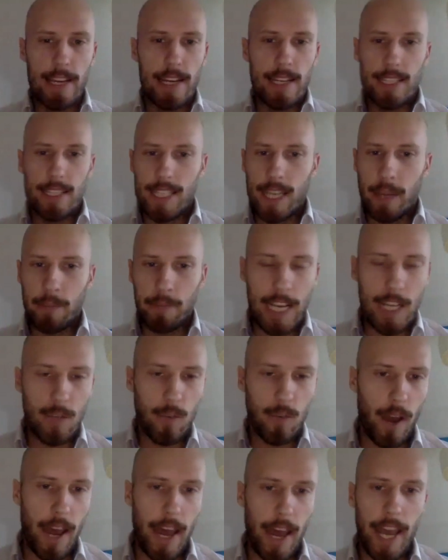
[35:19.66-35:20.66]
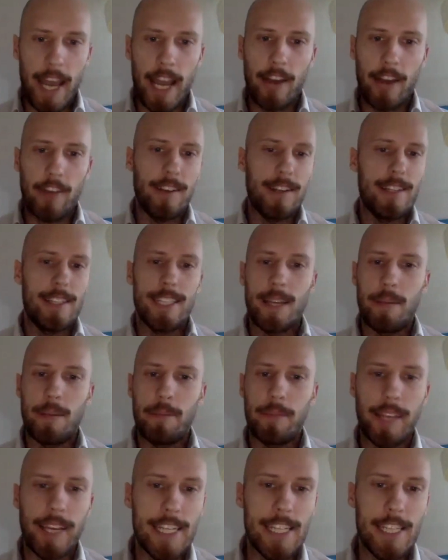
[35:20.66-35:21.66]
Some days we're angry, some
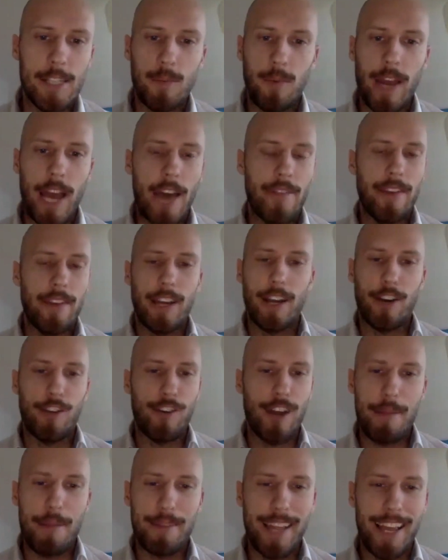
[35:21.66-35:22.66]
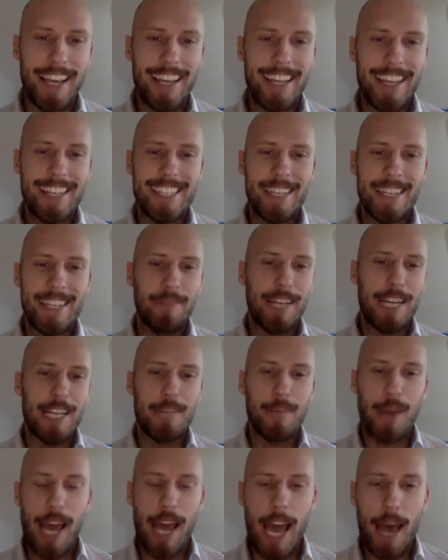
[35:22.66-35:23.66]
days we're having a crap day, some days
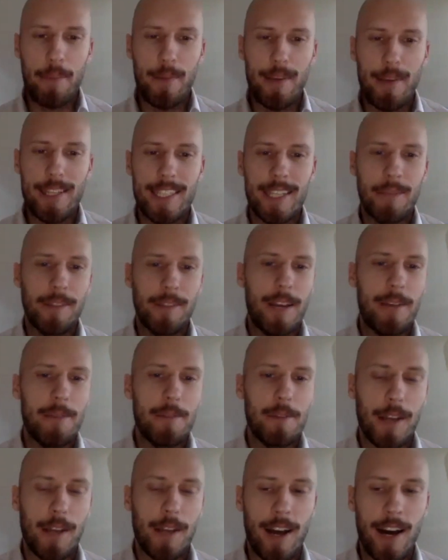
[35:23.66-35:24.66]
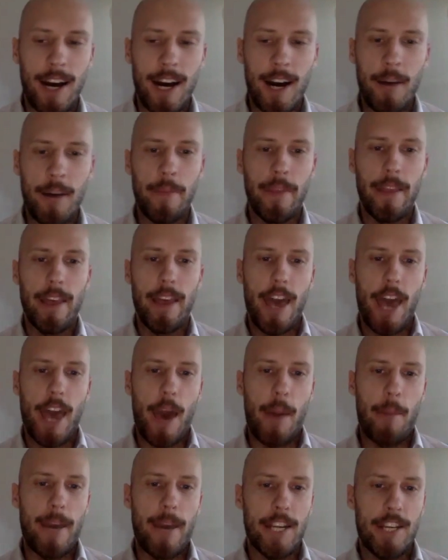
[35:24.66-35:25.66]
we're happy, sometimes we're calm.
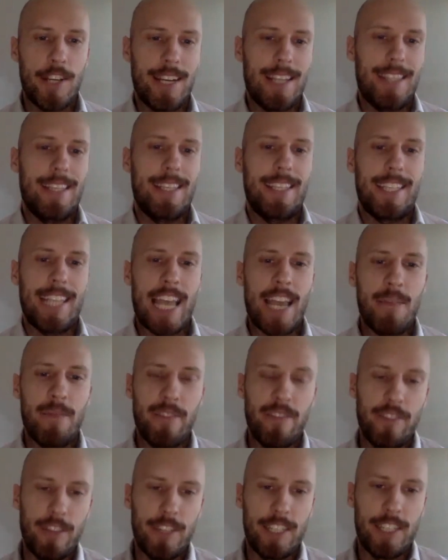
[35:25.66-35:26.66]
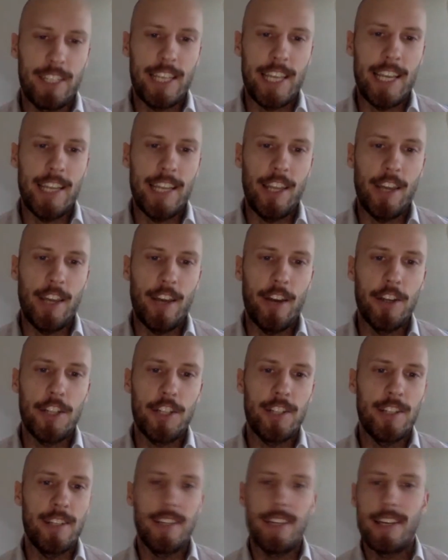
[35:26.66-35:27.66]
Imagine that's the same with the sea and the
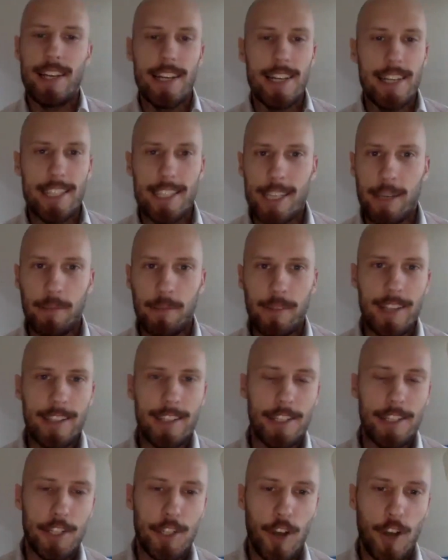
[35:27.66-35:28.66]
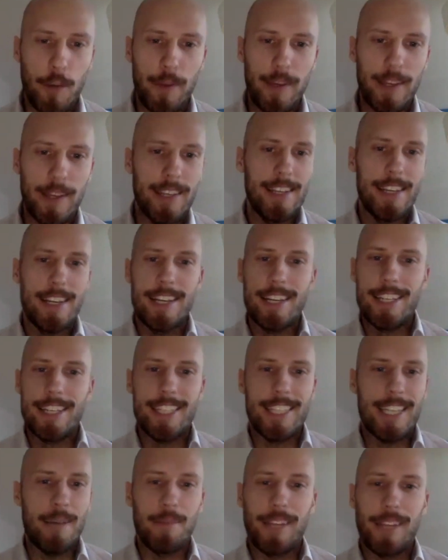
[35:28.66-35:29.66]
ocean some days it's choppy.
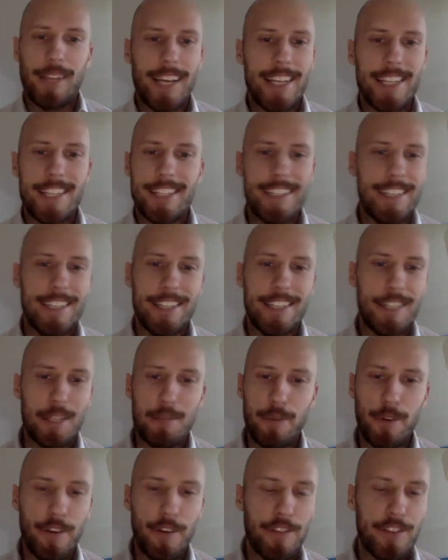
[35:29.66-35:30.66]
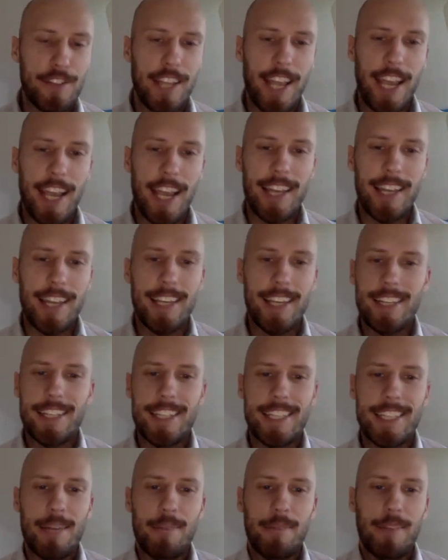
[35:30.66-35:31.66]
Some days it's smooth sailing.
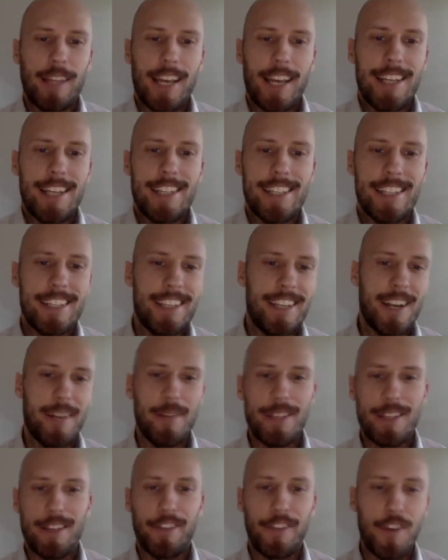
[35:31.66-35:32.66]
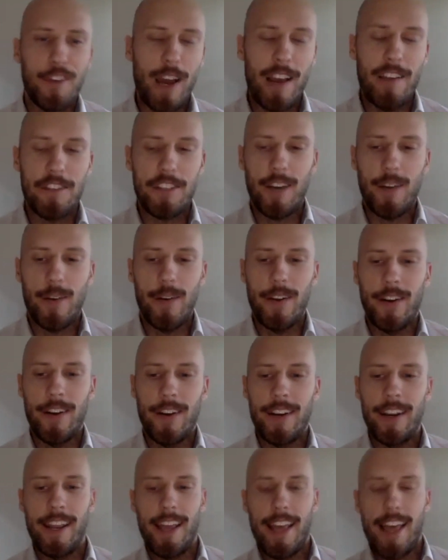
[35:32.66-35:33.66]
Some days it's, you know, there's a few waves going
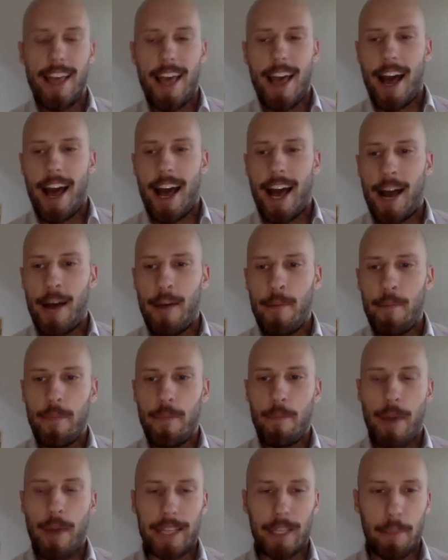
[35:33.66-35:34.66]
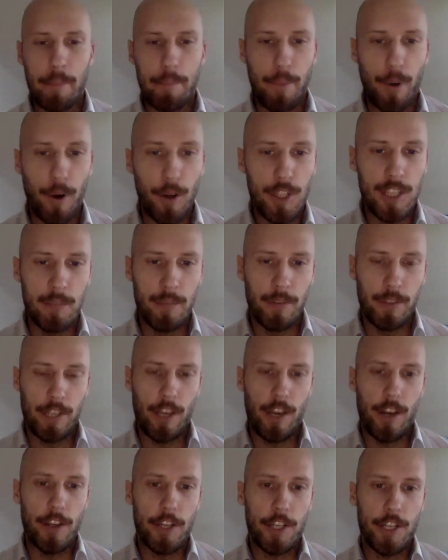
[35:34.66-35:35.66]
on. Um, but at the bottom of
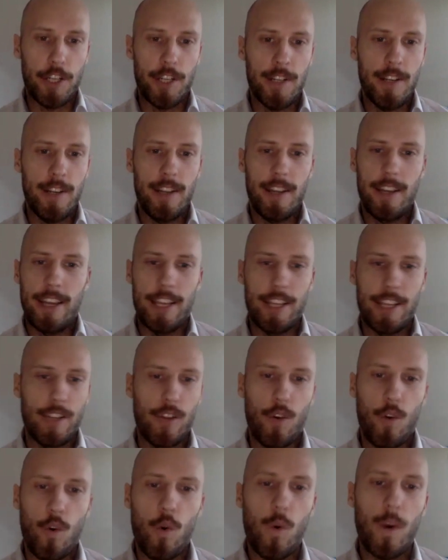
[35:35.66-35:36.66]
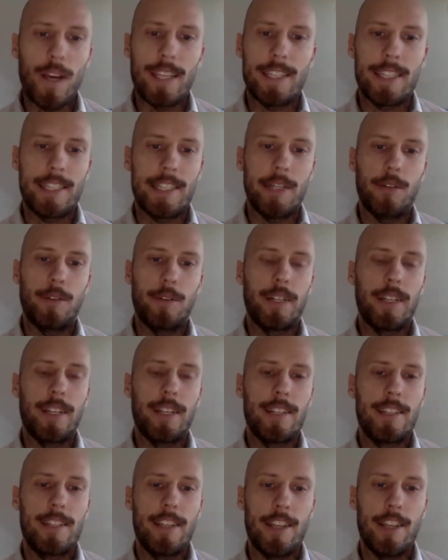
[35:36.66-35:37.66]
the ocean is always
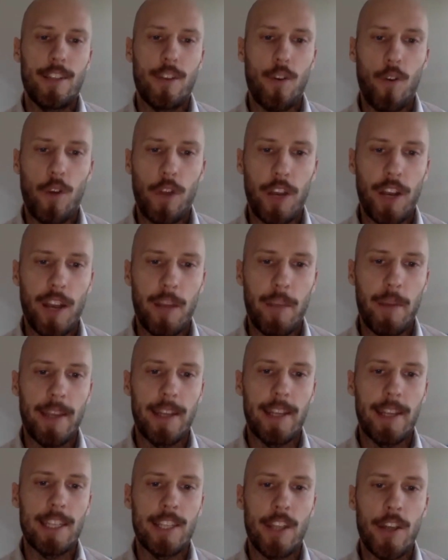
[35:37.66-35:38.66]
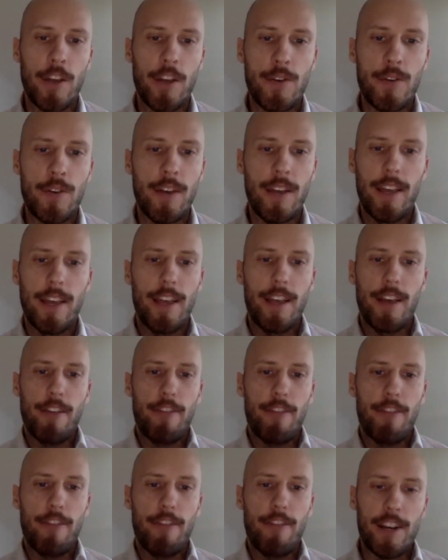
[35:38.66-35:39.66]
stillness. You know what I mean? There's no
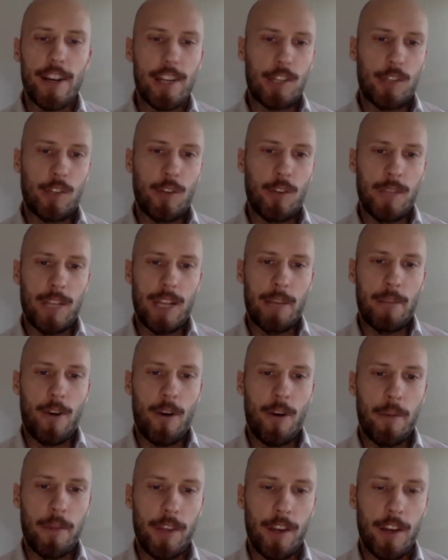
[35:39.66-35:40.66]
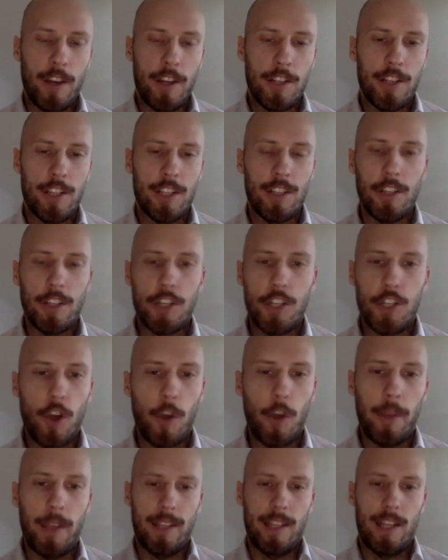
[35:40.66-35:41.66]
thunderstorms at the bottom of the ocean. There's no
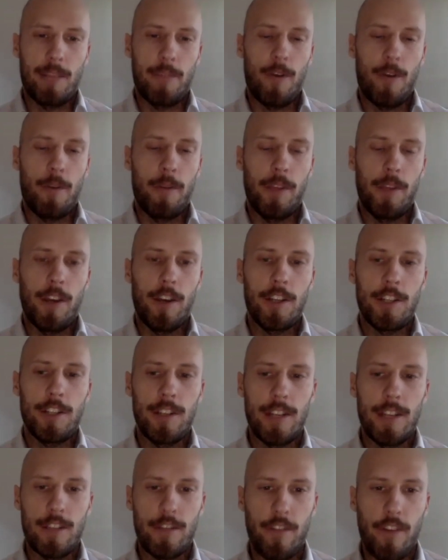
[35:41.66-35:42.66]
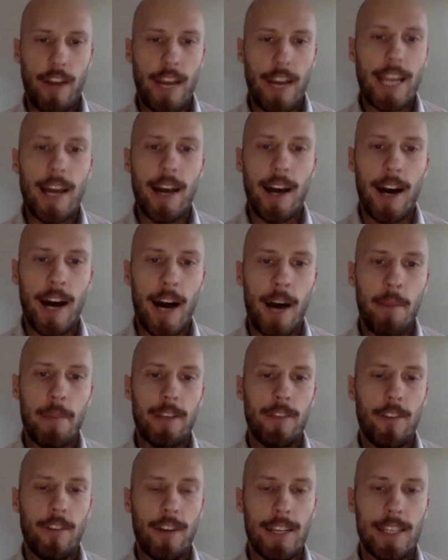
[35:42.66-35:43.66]
choppings at the bottom of the ocean. It's very calm.
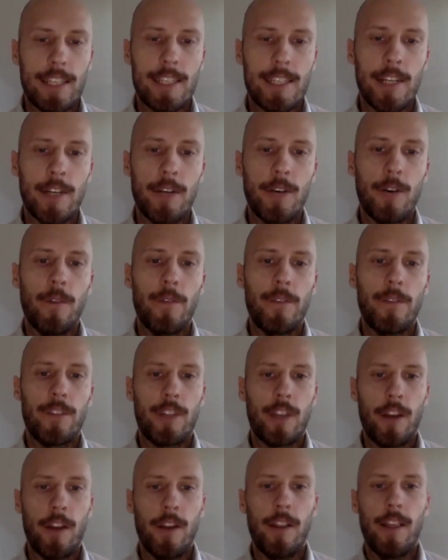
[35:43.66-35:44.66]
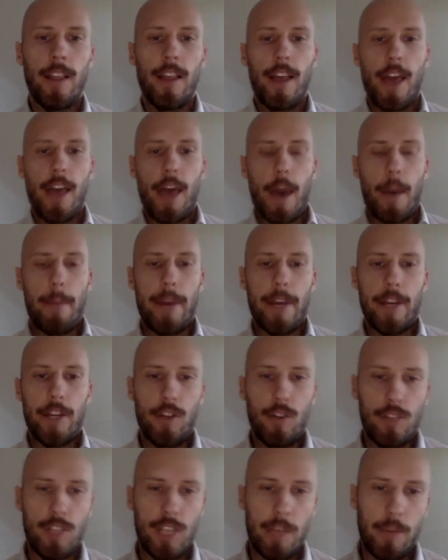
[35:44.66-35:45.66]
It's very still. So imagine
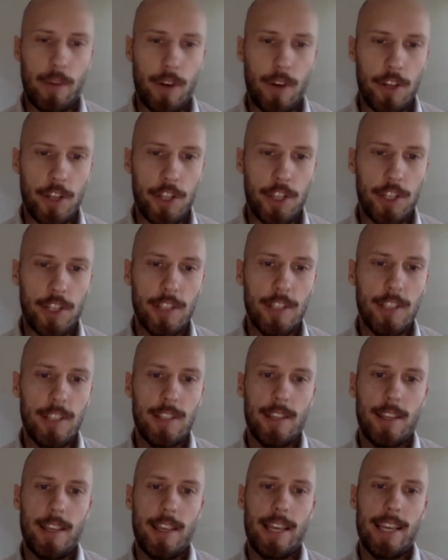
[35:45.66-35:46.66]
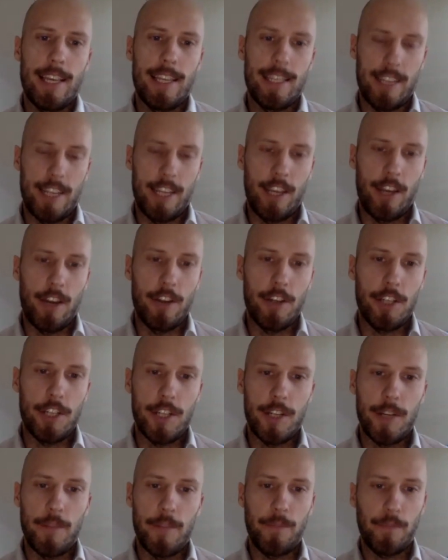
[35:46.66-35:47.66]
your subconscious is like the
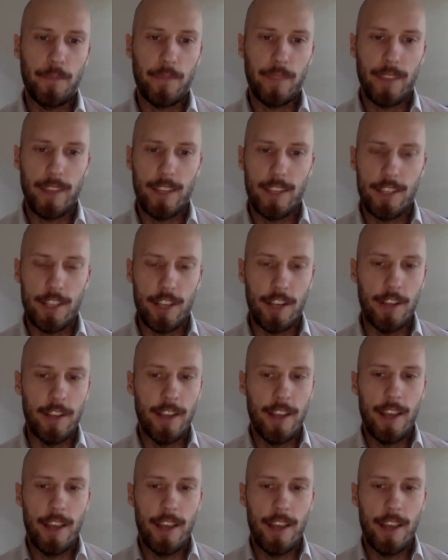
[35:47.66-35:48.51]
ocean. So